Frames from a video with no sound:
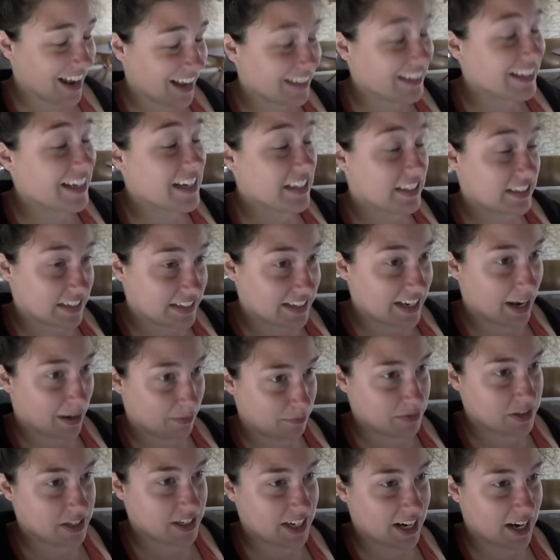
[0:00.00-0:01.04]
at least
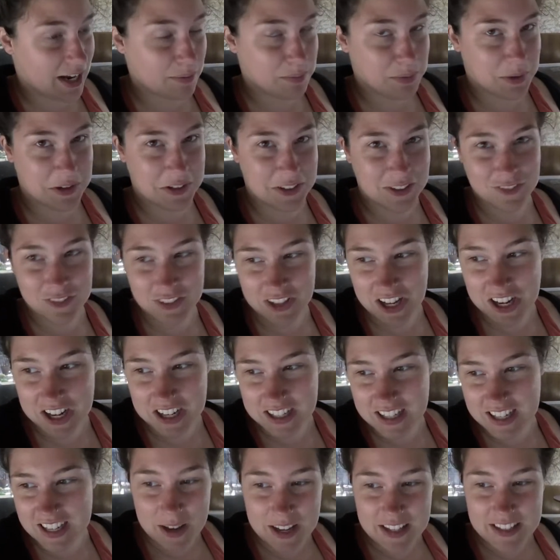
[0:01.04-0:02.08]
attempt to upload the
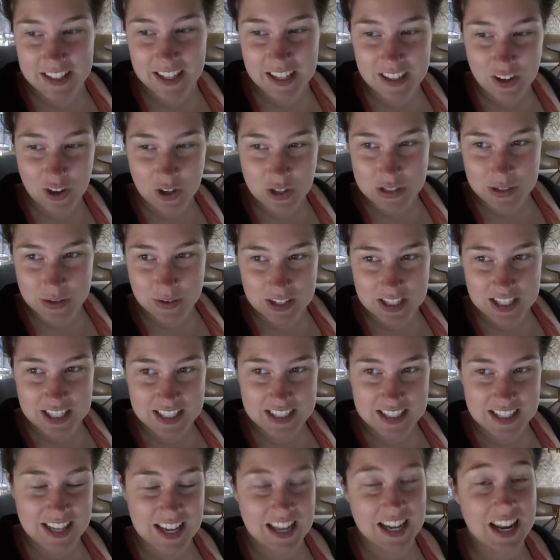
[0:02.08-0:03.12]
vlog. And then also I need
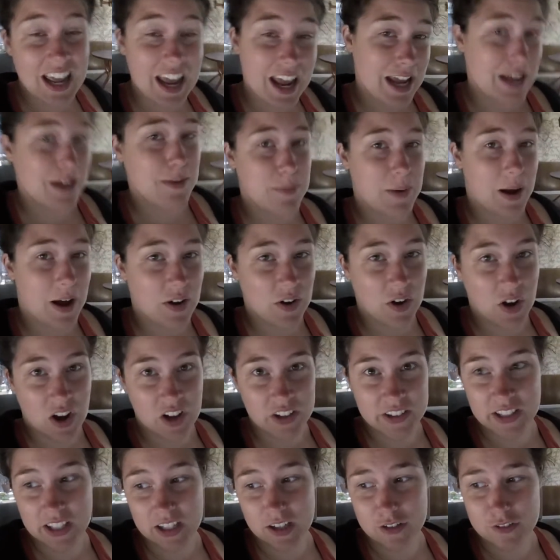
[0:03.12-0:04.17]
to get Abe out
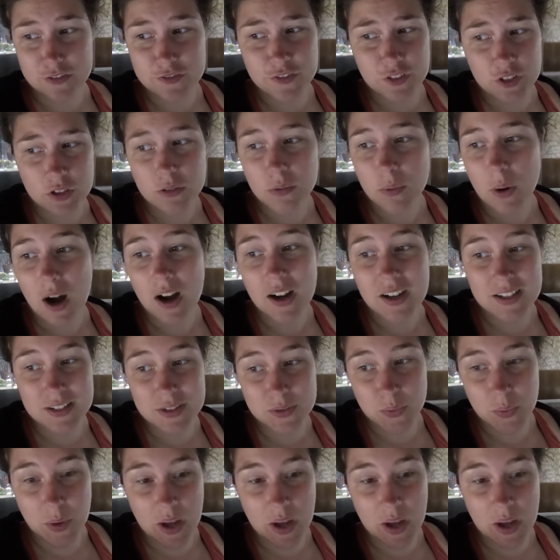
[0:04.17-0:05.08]
on like a full walk as